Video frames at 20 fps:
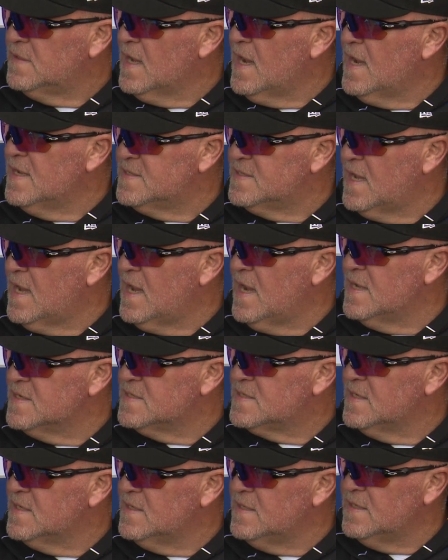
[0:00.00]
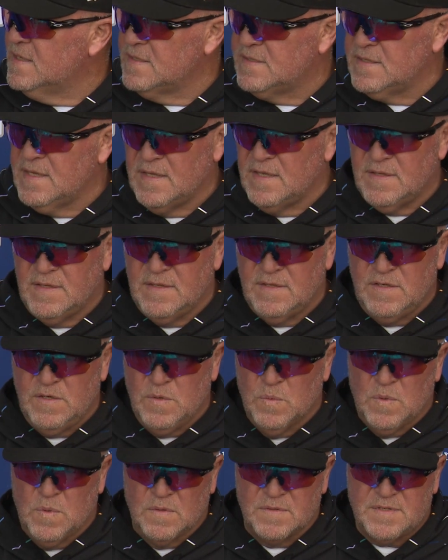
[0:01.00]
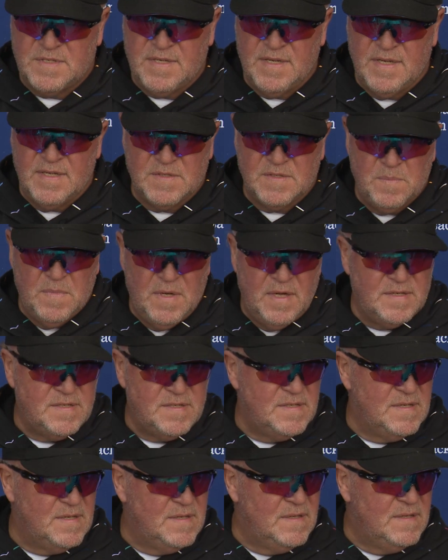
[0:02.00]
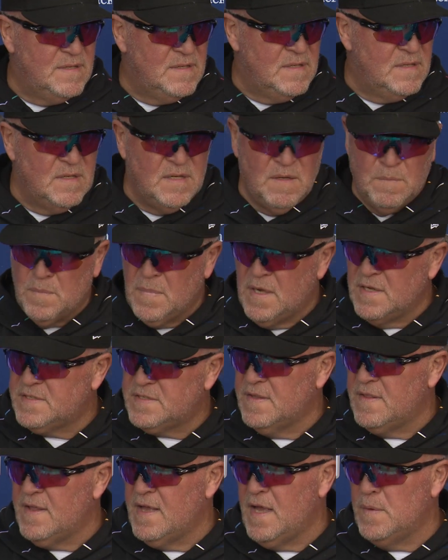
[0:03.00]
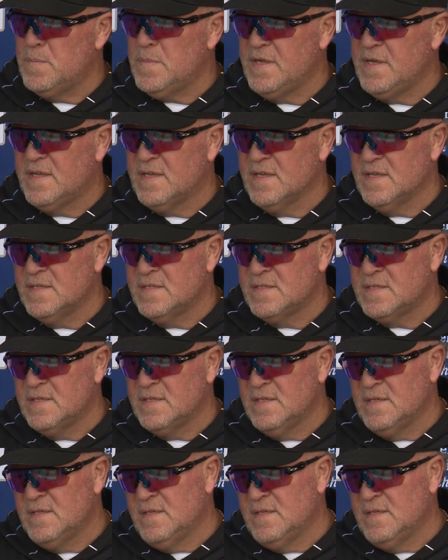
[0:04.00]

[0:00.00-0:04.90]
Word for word: guys' eyes and that you won't see as much much of that because,